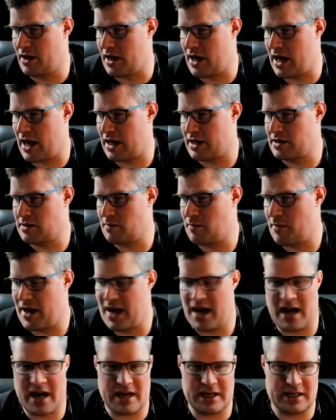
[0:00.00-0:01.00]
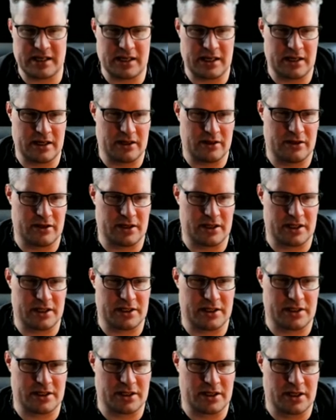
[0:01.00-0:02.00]
unpack
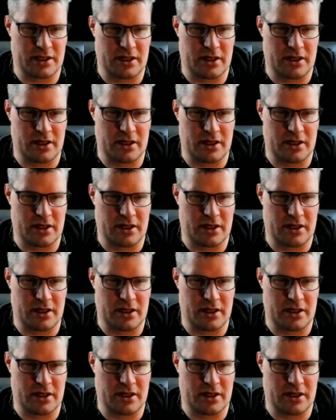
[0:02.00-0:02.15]
this